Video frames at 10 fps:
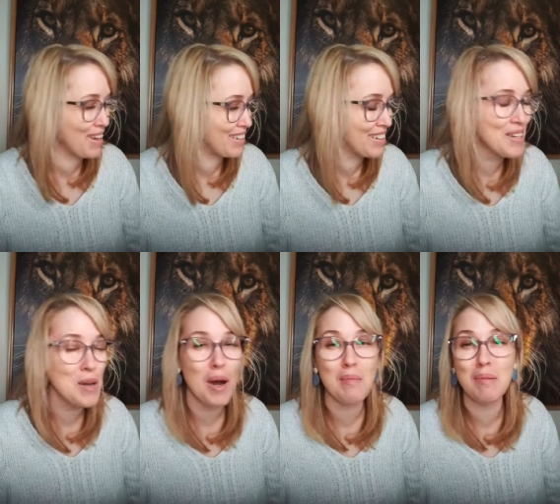I've been
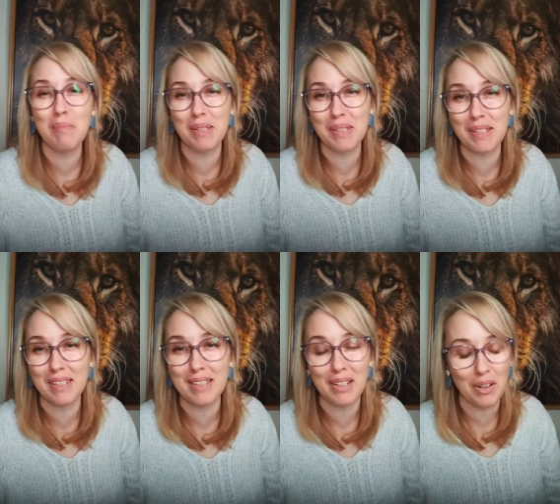I've been
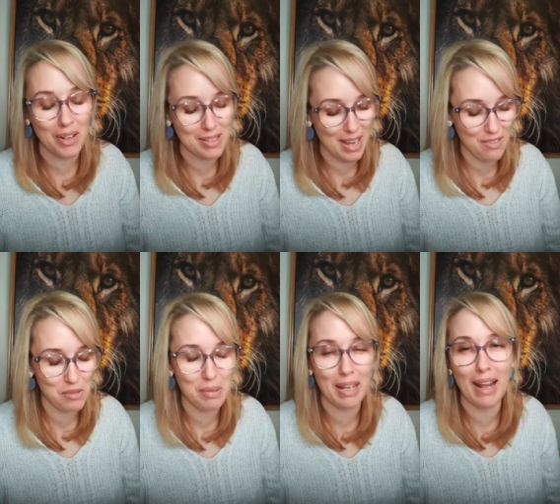busy this year, guys. I
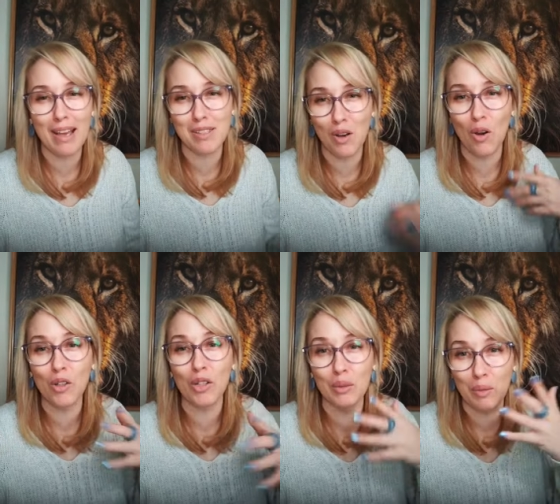haven't been as
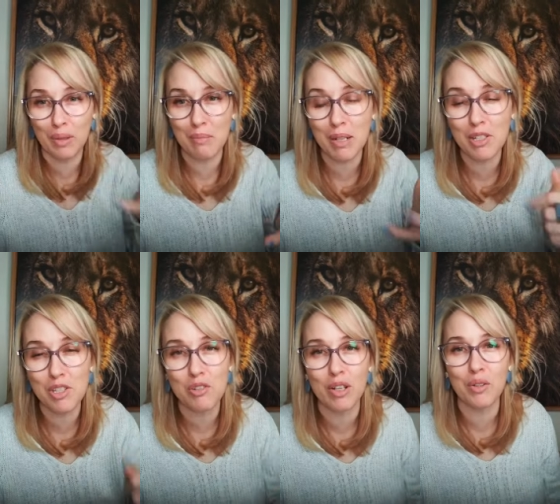on it with
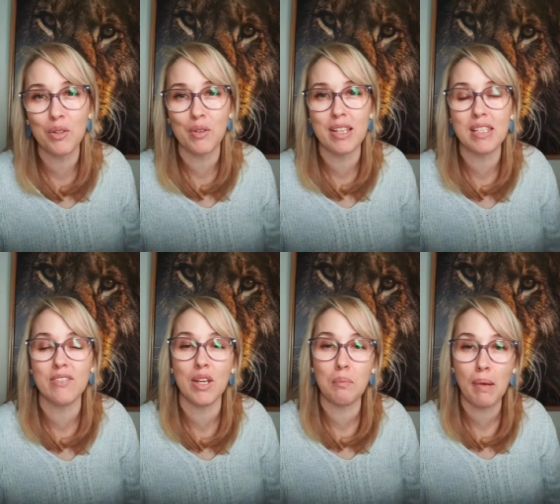ministry and all the
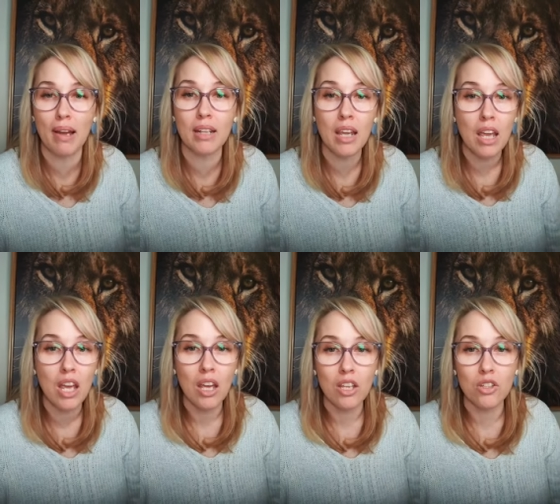rest of it, but
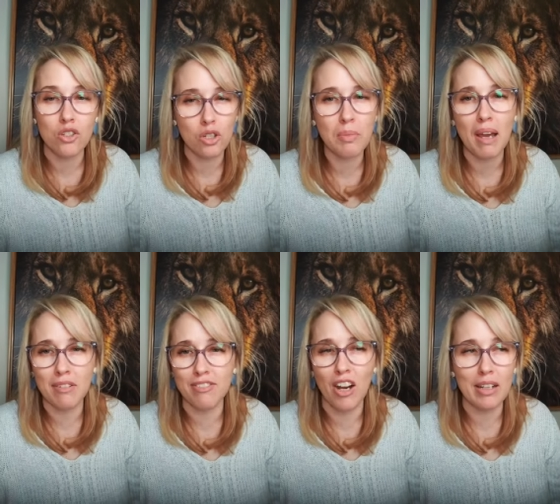you should
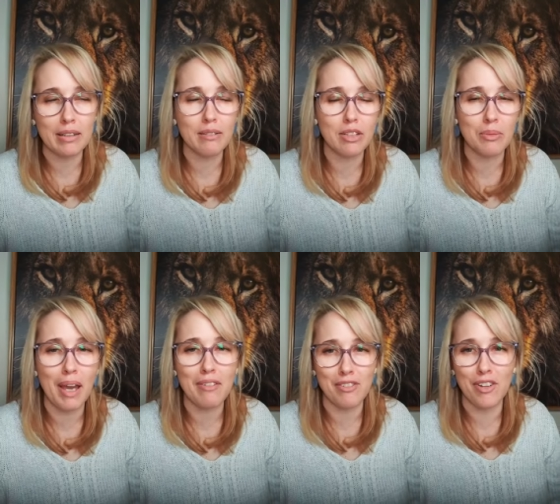be able to find it.
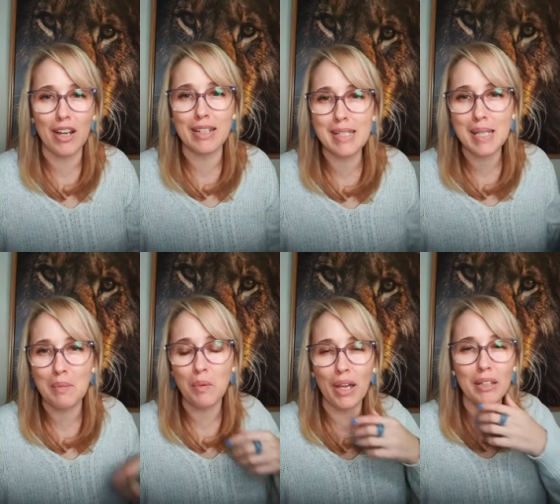You'll be able to find
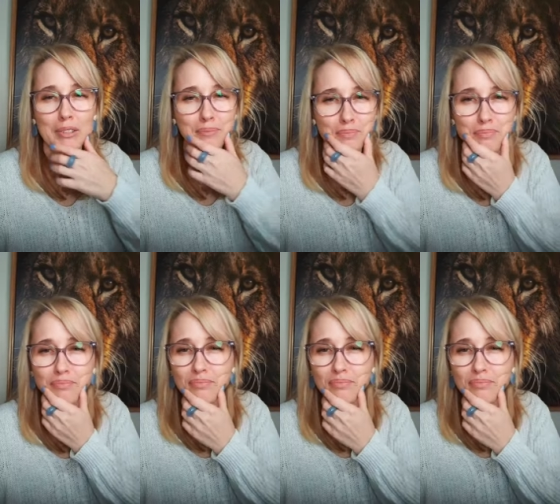it somewhere.